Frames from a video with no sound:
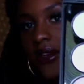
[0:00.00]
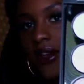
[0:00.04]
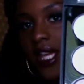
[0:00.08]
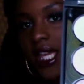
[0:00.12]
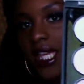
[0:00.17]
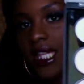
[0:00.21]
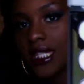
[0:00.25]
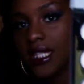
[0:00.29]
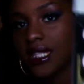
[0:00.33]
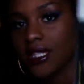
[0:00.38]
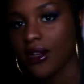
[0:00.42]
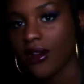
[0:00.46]

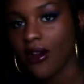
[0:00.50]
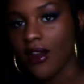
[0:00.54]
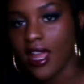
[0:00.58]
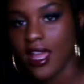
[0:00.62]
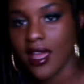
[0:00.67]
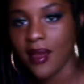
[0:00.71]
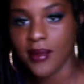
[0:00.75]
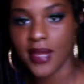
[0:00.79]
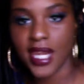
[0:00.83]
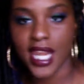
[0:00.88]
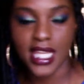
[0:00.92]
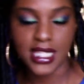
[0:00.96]

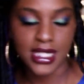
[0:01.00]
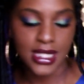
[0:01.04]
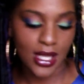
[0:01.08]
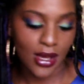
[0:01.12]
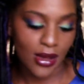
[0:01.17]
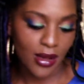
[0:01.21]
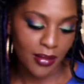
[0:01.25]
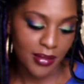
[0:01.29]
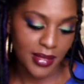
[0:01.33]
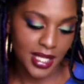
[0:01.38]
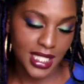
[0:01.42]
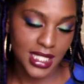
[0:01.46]
Instagram and I saw
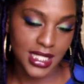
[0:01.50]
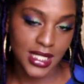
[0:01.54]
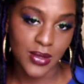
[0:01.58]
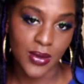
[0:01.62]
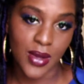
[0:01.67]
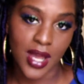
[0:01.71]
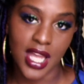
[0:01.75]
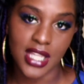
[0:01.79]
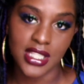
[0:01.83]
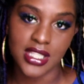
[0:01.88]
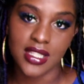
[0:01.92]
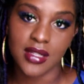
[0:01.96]
them being
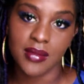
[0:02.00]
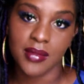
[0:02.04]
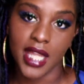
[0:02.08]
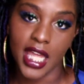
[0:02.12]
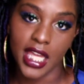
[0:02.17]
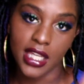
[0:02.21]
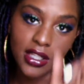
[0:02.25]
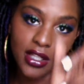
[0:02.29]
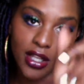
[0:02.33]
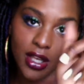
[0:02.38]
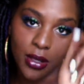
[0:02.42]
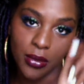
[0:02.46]
swatched. I'm
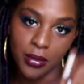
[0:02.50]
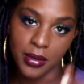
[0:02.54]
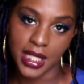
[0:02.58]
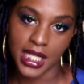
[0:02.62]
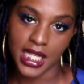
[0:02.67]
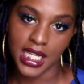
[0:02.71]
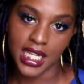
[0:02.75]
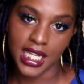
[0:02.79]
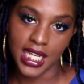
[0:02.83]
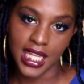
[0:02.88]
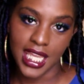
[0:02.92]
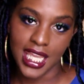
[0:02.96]
like, nope, get
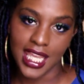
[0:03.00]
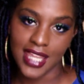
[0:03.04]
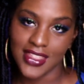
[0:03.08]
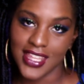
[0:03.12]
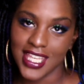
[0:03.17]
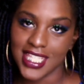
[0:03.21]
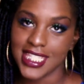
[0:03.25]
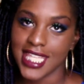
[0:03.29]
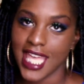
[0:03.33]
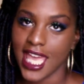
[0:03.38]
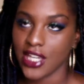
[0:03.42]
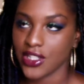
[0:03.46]
in it. And
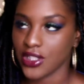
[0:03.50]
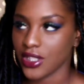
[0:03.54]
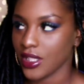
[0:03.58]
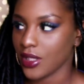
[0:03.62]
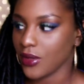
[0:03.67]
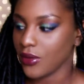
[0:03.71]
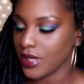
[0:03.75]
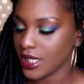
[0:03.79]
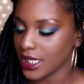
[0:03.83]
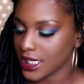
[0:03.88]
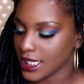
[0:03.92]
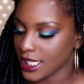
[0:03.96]
that's actually
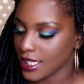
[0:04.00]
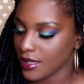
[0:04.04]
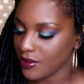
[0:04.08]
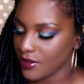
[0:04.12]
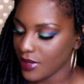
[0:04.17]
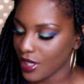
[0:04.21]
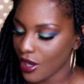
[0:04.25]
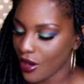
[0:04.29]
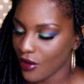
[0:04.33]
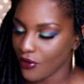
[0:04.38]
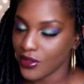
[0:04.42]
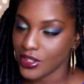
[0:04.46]
what sent
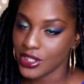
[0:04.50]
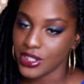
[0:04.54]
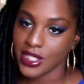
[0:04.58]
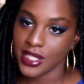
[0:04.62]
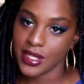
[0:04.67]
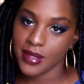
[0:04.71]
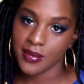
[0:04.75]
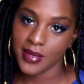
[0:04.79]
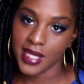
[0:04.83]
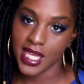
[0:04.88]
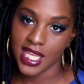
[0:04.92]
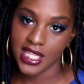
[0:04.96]
me over to the
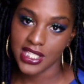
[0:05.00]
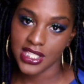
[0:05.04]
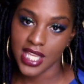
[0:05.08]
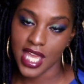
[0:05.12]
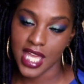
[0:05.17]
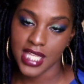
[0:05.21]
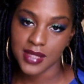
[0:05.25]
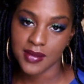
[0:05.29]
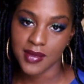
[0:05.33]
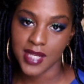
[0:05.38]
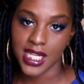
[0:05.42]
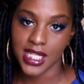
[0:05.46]
BH
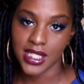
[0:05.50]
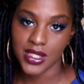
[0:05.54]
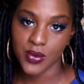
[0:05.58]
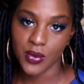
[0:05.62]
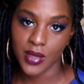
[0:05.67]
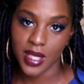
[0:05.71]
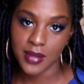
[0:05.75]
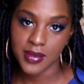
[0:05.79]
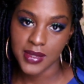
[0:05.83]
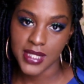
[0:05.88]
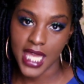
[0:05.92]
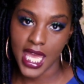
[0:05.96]
Cosmetics
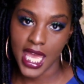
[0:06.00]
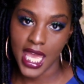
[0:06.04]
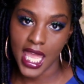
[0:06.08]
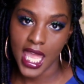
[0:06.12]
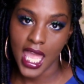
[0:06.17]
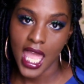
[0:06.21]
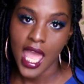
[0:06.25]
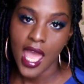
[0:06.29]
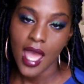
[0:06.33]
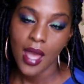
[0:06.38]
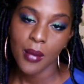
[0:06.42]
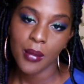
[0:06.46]
website.
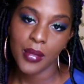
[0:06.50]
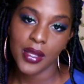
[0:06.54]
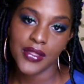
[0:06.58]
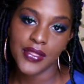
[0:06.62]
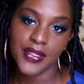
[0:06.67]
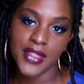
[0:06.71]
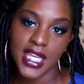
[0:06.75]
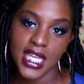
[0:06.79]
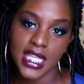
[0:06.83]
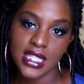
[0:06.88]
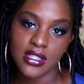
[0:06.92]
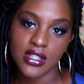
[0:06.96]
But
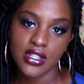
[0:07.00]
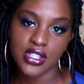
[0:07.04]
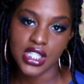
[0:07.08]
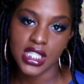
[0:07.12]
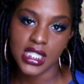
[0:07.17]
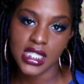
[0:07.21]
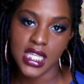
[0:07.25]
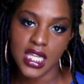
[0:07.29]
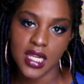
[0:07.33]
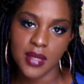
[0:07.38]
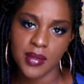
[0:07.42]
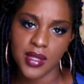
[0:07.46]
these are just
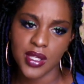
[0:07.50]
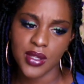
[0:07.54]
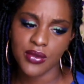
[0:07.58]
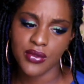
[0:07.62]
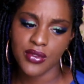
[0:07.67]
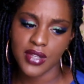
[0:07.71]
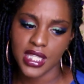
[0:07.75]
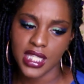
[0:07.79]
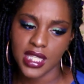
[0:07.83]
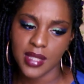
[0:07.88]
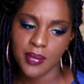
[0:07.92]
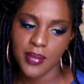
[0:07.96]
going to be
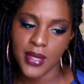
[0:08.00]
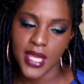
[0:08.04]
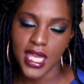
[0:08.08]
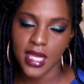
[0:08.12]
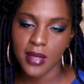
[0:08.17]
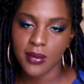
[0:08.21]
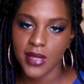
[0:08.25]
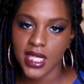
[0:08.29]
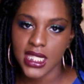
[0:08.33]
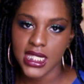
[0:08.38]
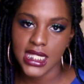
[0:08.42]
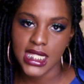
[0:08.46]
really
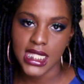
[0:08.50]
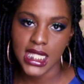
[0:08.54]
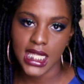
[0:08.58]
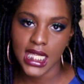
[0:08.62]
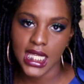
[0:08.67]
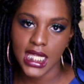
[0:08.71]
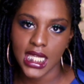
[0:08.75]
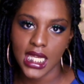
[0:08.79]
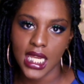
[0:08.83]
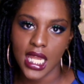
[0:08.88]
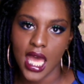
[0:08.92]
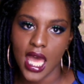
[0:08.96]

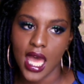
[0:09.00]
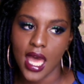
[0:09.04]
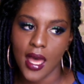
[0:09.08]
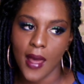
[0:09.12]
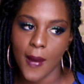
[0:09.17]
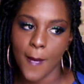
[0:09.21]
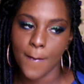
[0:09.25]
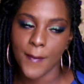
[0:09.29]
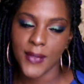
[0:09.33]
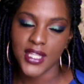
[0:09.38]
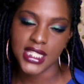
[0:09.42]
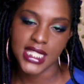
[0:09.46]
pigmented
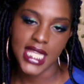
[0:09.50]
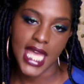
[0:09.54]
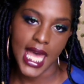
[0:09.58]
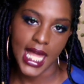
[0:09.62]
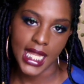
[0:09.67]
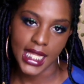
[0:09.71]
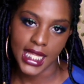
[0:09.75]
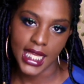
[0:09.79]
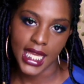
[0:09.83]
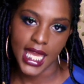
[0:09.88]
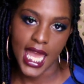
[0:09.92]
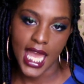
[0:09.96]

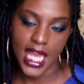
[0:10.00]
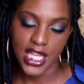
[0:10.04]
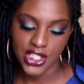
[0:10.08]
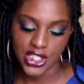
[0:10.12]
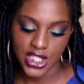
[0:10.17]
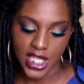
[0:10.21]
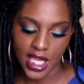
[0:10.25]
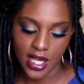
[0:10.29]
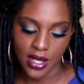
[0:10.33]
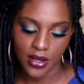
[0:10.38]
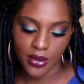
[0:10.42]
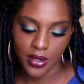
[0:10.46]
metallic
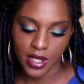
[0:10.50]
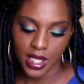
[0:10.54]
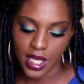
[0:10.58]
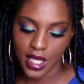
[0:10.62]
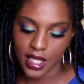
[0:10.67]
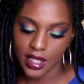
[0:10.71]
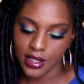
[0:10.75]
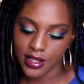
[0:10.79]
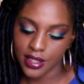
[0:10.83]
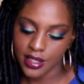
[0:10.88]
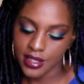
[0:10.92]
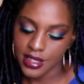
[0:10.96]
eyeshadow
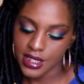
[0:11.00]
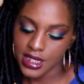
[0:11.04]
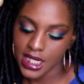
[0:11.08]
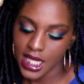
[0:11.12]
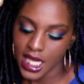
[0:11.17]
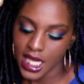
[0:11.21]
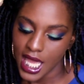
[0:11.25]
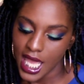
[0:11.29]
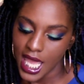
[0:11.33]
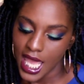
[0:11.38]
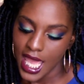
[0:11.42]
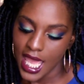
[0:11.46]
colors.
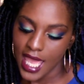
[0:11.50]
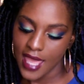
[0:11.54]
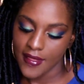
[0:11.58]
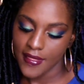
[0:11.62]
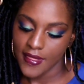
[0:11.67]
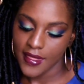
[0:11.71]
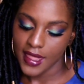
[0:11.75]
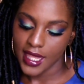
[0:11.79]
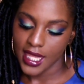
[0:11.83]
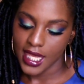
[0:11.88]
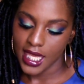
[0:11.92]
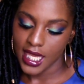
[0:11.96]

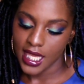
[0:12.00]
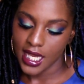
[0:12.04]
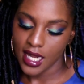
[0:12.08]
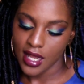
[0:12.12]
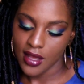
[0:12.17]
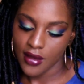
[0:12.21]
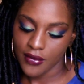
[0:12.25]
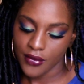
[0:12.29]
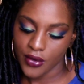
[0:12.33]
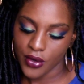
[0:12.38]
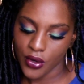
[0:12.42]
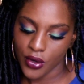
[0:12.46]
And then,
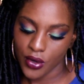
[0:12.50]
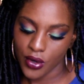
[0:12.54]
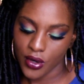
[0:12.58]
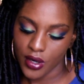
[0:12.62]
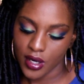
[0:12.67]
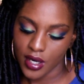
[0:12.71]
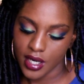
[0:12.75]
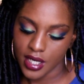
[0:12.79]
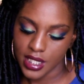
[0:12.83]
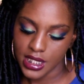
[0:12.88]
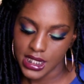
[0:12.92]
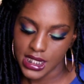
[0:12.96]
of
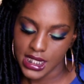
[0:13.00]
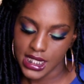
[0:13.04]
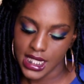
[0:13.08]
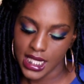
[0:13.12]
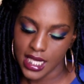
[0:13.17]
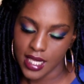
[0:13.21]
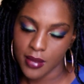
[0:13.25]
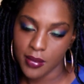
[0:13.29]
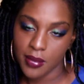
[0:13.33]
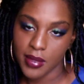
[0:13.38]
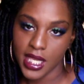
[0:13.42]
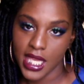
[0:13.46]
course,
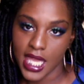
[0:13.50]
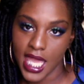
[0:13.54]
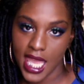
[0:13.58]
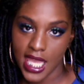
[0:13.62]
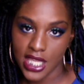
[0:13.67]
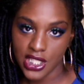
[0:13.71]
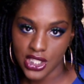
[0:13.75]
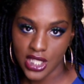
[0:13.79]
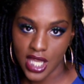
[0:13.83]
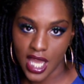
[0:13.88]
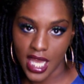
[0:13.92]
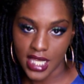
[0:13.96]
the
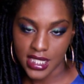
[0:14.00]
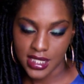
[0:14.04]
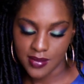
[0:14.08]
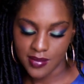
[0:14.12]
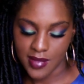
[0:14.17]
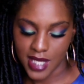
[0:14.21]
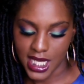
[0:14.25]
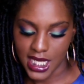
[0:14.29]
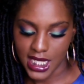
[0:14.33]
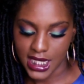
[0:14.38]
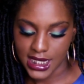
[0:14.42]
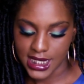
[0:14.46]
BH
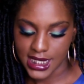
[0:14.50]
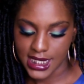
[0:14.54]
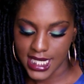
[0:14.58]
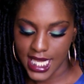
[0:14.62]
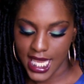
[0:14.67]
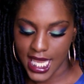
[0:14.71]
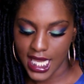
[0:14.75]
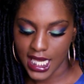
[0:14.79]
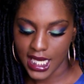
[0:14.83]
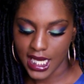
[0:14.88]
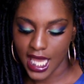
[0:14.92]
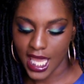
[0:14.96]
Cosmetics
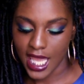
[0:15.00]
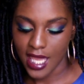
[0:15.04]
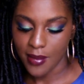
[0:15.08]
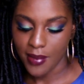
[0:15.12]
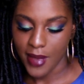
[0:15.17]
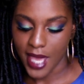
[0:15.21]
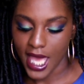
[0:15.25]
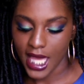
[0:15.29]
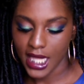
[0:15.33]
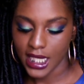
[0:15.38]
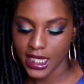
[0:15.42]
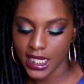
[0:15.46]
Day and Night
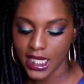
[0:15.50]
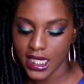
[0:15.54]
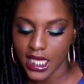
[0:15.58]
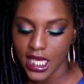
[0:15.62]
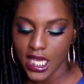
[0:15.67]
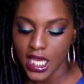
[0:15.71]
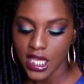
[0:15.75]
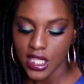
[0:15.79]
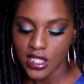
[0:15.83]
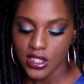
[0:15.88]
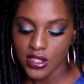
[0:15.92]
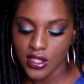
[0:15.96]
palette.
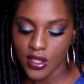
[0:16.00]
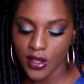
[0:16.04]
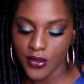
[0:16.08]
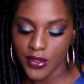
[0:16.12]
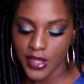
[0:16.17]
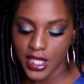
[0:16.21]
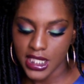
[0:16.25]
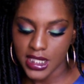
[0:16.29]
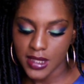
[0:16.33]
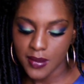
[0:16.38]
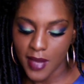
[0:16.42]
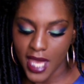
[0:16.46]
So
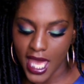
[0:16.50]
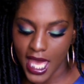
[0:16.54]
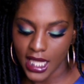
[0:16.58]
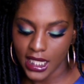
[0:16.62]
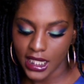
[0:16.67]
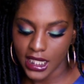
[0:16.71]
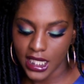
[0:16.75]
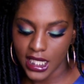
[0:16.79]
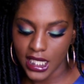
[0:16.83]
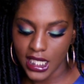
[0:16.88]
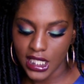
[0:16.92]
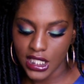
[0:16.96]
this
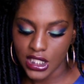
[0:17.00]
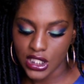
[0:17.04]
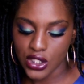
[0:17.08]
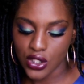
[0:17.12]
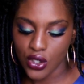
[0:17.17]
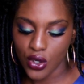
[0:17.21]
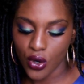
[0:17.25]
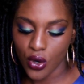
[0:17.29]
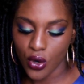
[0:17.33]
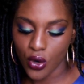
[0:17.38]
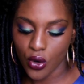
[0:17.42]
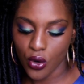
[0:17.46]
palette is
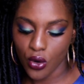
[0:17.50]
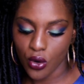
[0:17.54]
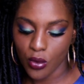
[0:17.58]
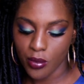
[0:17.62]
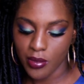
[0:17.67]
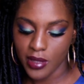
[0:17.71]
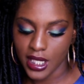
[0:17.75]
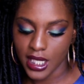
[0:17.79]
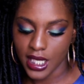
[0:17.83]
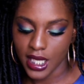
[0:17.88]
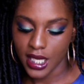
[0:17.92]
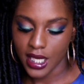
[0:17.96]
cool
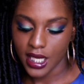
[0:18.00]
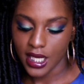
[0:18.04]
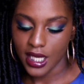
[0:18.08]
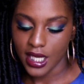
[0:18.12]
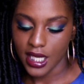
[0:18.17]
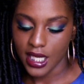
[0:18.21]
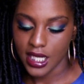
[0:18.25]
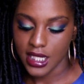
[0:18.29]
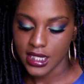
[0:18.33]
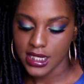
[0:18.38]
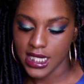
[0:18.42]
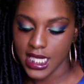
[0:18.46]

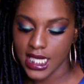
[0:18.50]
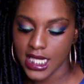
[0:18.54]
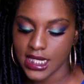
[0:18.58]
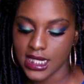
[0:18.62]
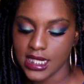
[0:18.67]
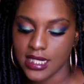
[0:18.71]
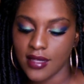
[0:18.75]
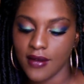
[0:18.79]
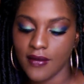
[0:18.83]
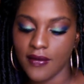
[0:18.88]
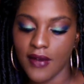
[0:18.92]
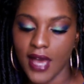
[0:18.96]
because it's
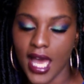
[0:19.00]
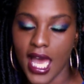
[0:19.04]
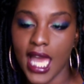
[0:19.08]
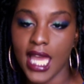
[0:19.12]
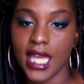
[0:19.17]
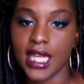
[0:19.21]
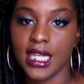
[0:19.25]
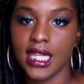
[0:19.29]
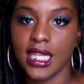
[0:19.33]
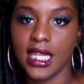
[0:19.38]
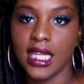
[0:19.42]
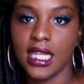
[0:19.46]

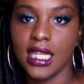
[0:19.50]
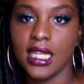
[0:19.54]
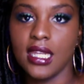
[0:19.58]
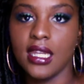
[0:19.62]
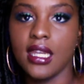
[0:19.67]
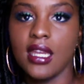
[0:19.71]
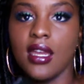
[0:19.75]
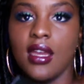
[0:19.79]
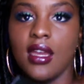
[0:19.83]
divided